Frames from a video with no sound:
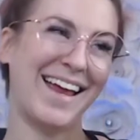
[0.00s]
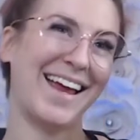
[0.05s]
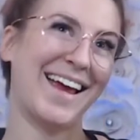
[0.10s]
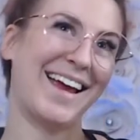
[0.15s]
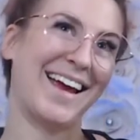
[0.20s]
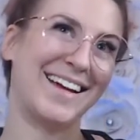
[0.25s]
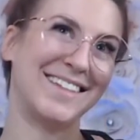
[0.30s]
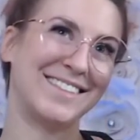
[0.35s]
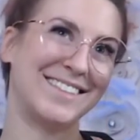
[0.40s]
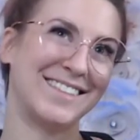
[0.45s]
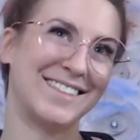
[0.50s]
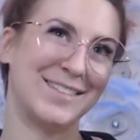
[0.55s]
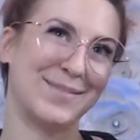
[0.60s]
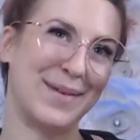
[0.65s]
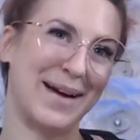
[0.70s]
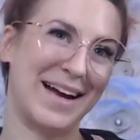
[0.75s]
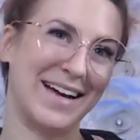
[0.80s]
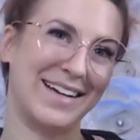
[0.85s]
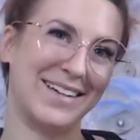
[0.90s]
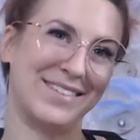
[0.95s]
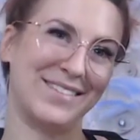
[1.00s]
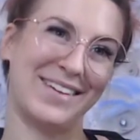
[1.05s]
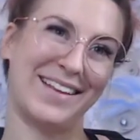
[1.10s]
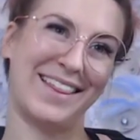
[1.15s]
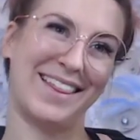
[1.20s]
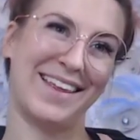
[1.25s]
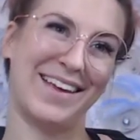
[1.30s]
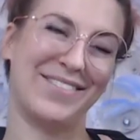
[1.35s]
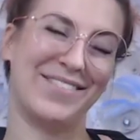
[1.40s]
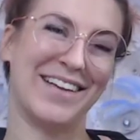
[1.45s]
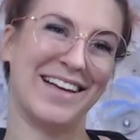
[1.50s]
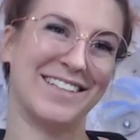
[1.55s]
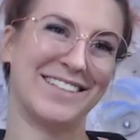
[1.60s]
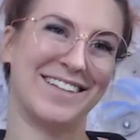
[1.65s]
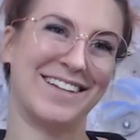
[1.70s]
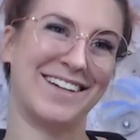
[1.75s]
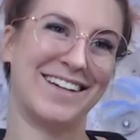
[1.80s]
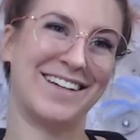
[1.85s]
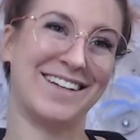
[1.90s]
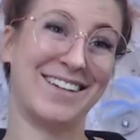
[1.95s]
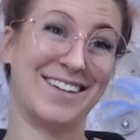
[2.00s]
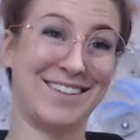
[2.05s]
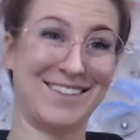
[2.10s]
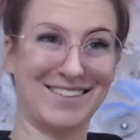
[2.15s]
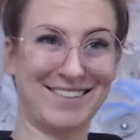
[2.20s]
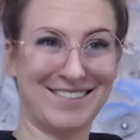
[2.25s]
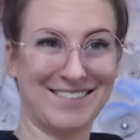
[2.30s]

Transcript: I just smile with them. That's all I know.